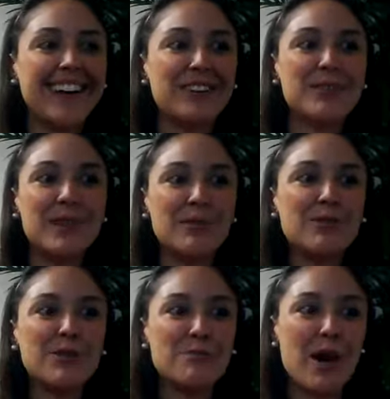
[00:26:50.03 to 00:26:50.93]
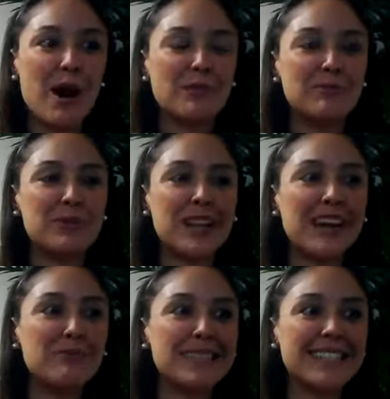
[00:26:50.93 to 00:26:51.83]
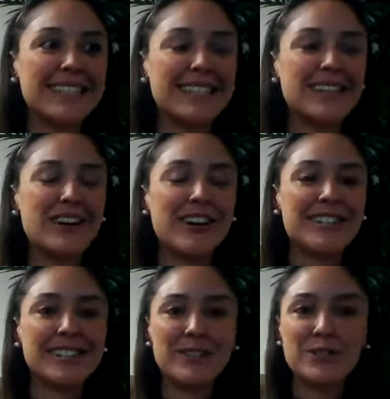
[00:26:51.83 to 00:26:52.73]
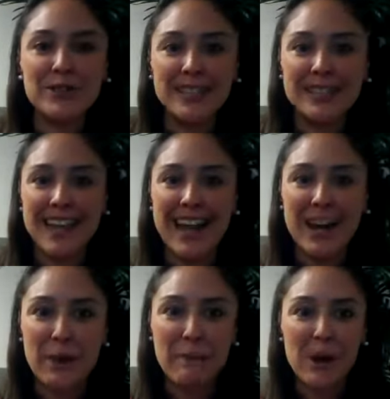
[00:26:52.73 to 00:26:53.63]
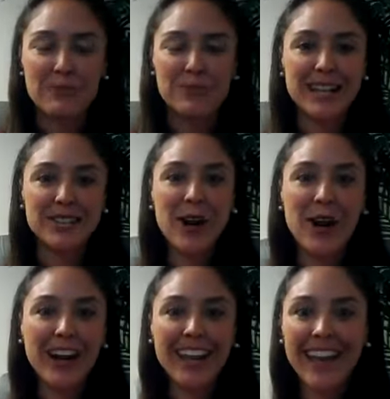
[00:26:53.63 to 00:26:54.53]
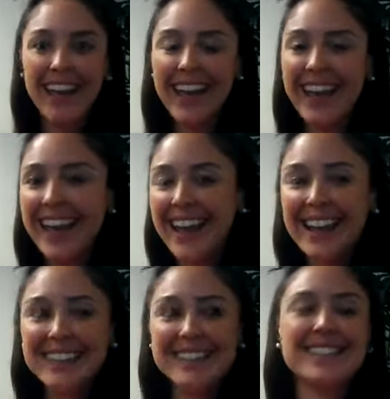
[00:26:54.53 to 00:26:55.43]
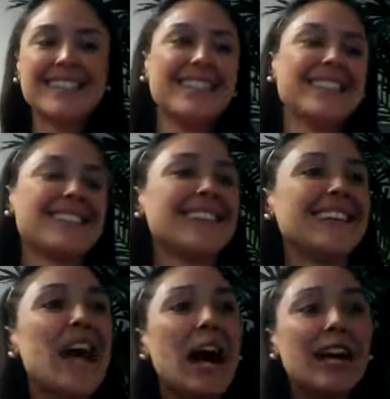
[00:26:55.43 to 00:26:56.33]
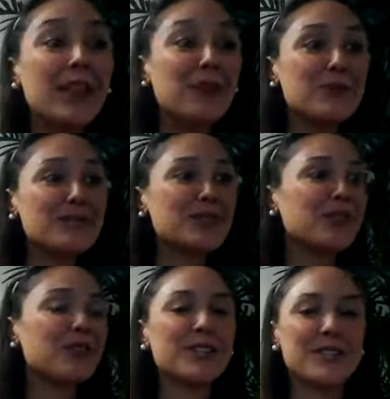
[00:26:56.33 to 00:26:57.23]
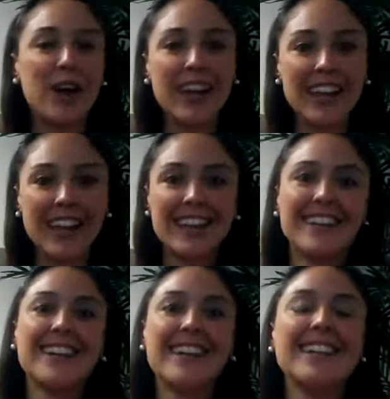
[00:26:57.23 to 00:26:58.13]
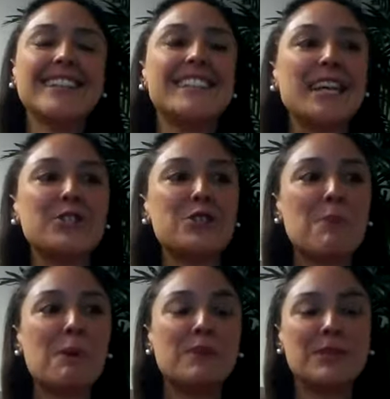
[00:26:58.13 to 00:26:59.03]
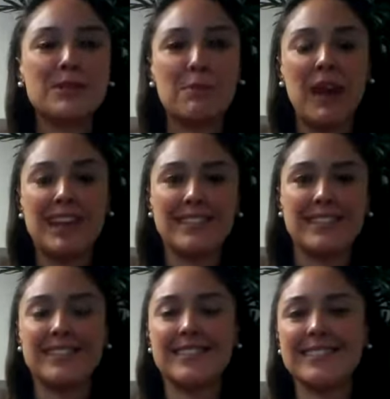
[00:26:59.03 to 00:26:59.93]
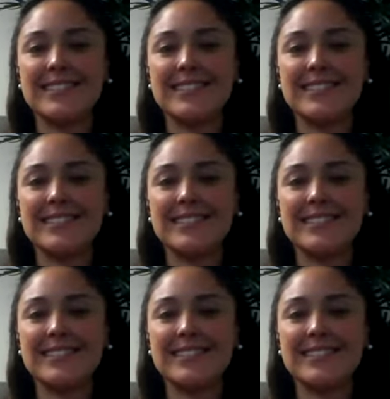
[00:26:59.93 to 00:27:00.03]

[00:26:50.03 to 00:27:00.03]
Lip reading: I know some of you moms have been seeing our accessories and our pumps at Target. Another reason to go to Target, to get your pumping supplies.